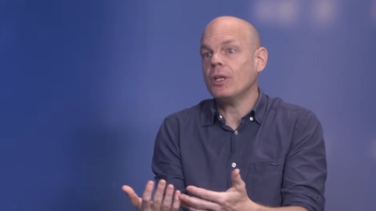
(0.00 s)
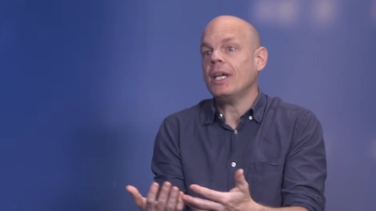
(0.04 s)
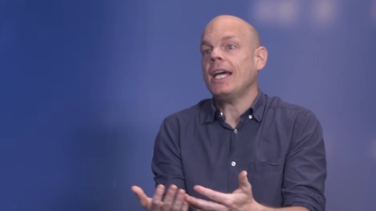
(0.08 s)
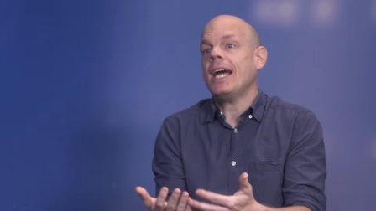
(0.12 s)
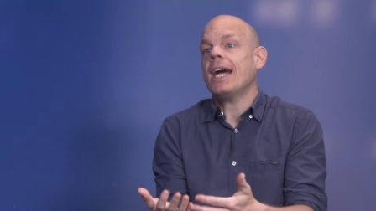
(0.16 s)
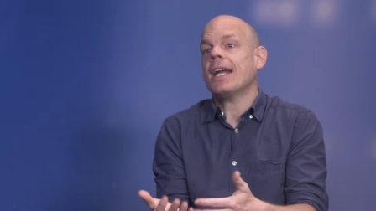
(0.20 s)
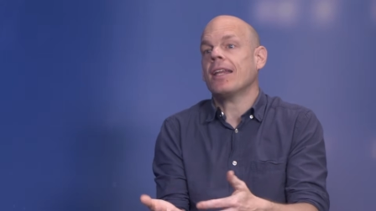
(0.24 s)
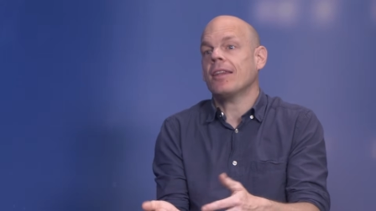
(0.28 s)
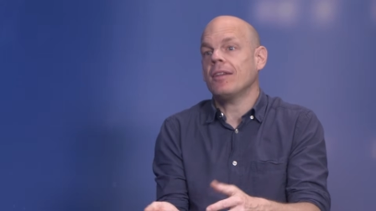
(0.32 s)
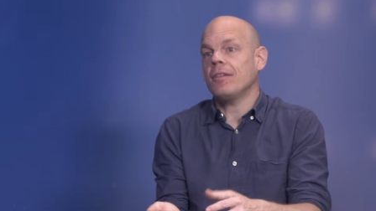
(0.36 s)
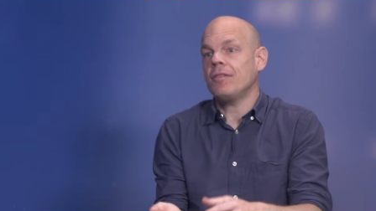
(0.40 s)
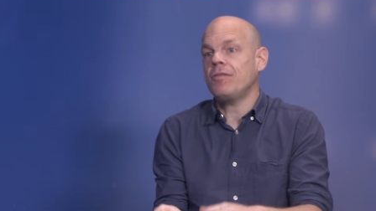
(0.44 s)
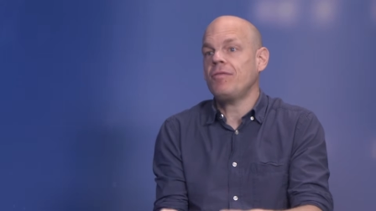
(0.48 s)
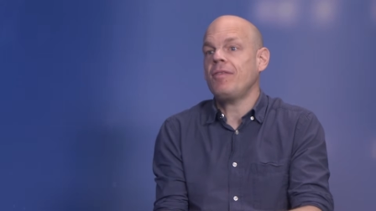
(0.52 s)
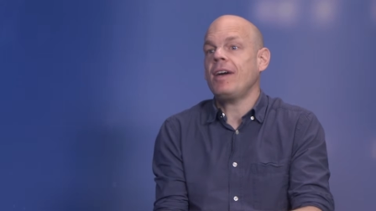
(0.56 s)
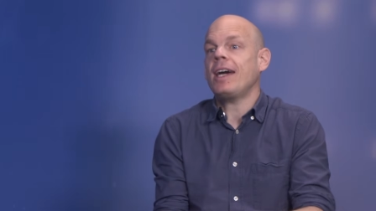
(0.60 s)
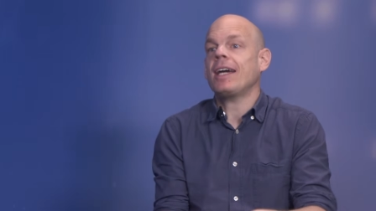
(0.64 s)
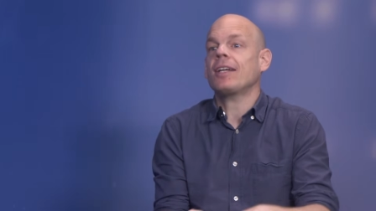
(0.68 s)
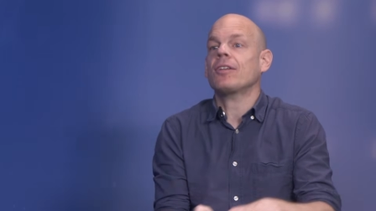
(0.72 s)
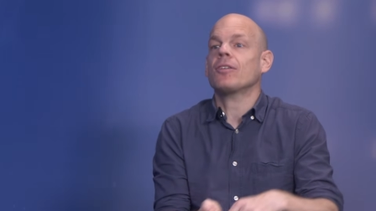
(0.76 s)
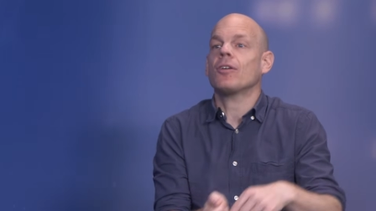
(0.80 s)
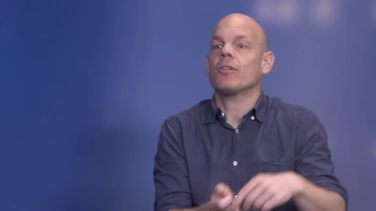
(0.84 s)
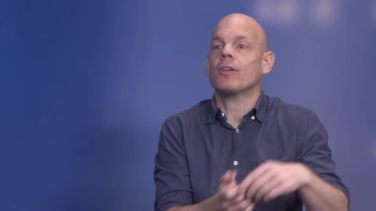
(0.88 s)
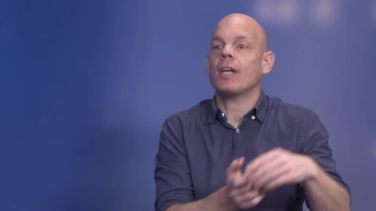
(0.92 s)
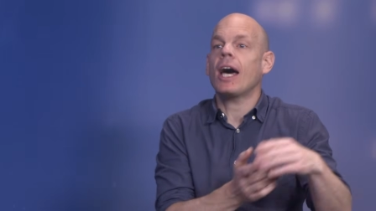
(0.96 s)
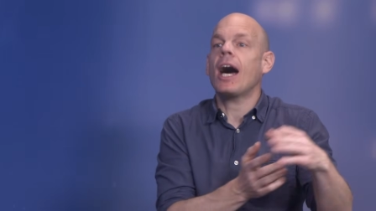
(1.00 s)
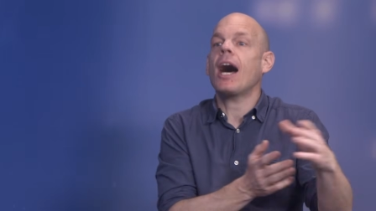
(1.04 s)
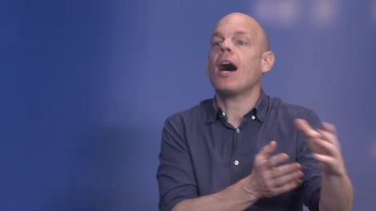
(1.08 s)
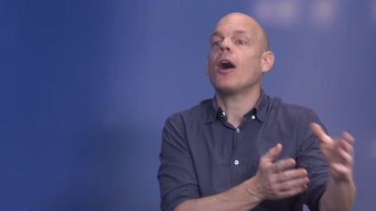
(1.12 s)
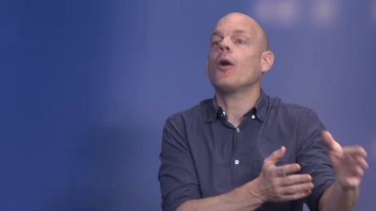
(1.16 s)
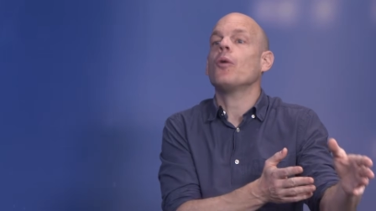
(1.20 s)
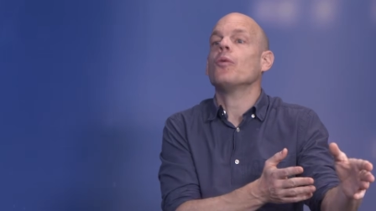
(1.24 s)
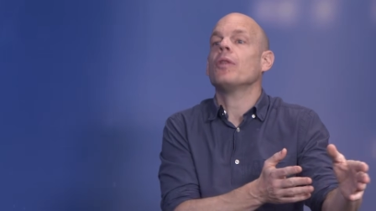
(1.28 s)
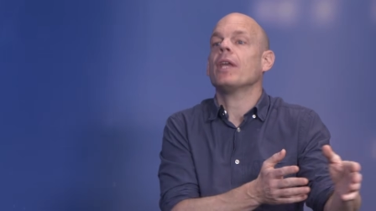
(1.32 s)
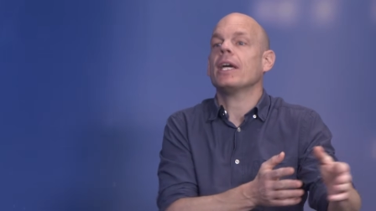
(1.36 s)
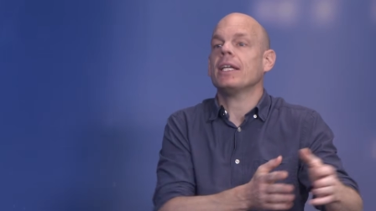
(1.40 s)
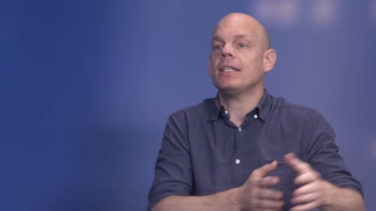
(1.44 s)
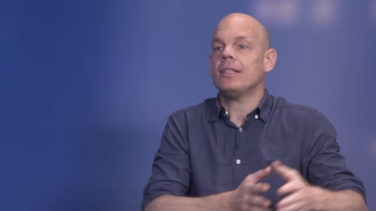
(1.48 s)
had an effect on
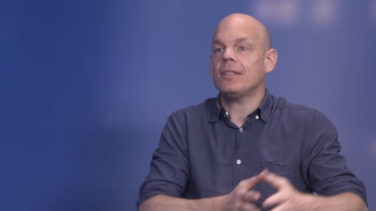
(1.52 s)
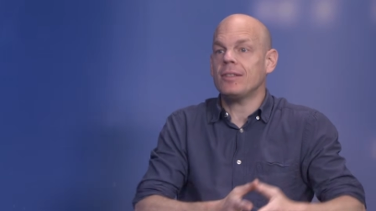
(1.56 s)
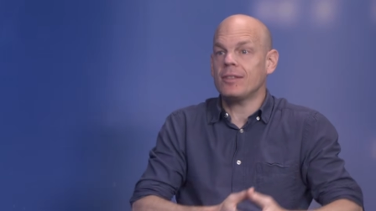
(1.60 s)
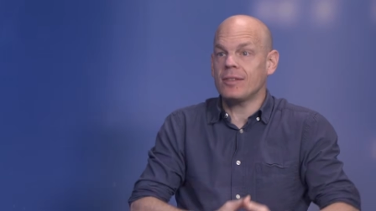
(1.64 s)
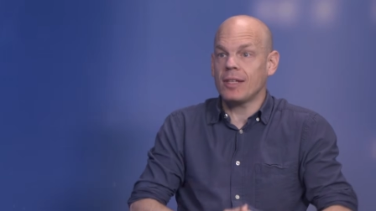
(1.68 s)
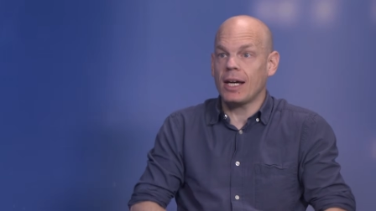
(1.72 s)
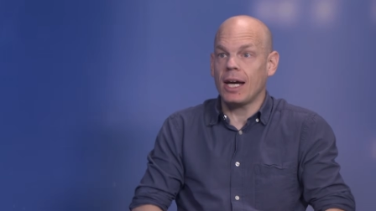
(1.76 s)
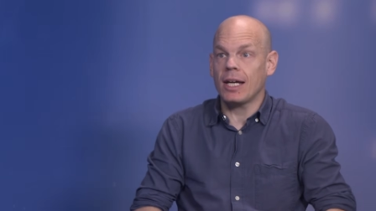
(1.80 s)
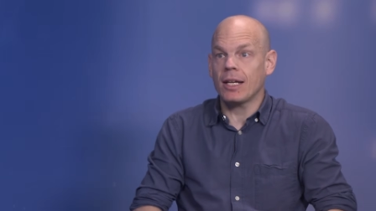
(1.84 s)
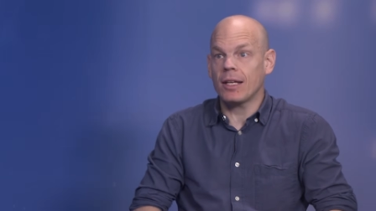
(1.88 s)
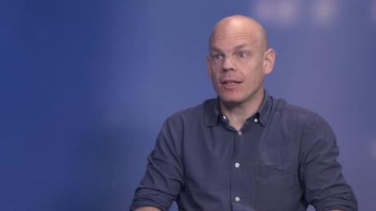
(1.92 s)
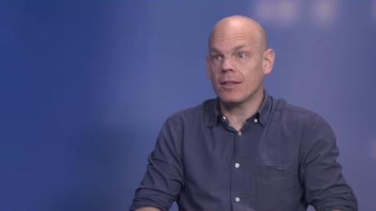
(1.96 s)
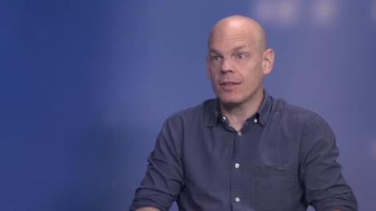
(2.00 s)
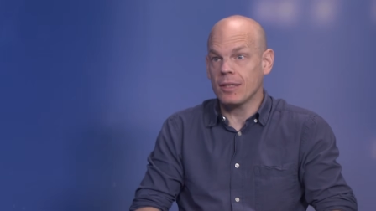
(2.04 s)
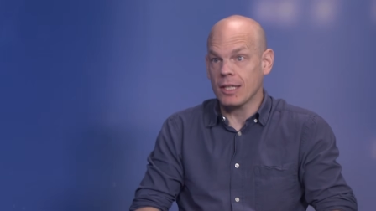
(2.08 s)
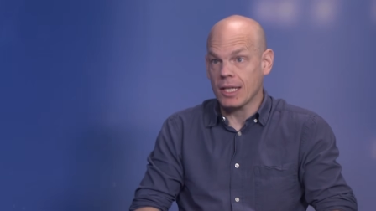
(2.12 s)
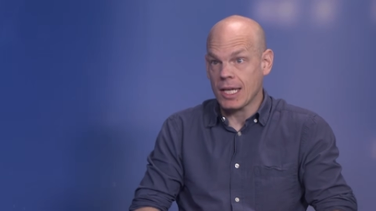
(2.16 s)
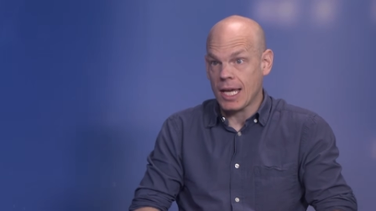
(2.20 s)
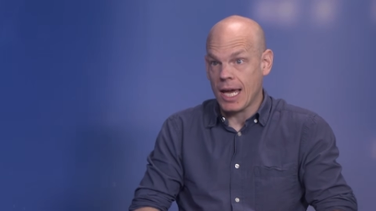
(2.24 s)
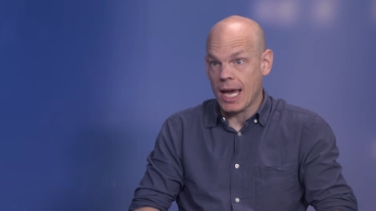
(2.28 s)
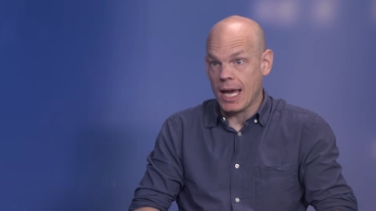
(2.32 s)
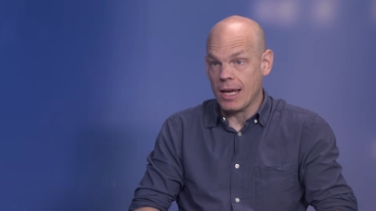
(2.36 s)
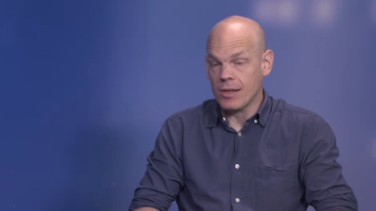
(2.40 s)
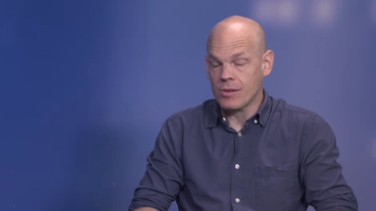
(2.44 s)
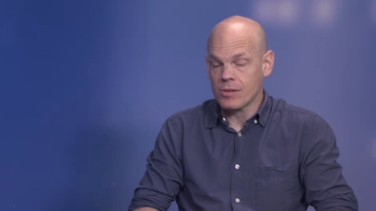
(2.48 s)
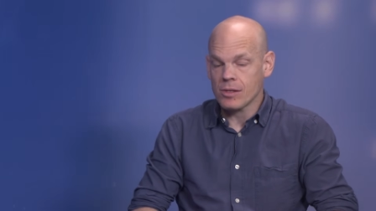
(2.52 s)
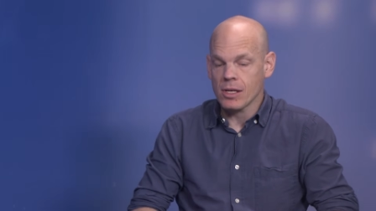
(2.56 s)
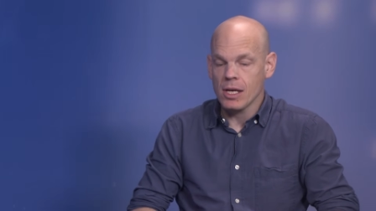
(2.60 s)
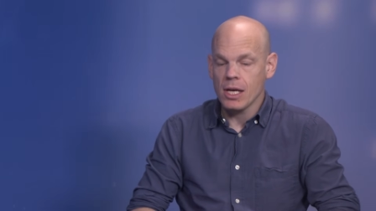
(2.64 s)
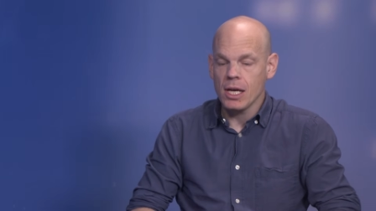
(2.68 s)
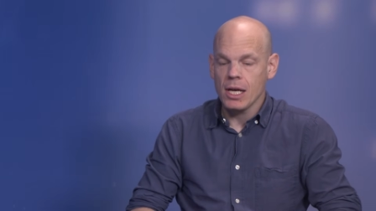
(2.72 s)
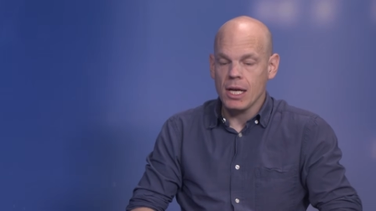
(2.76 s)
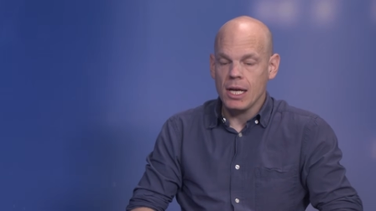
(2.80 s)
how they decided the case.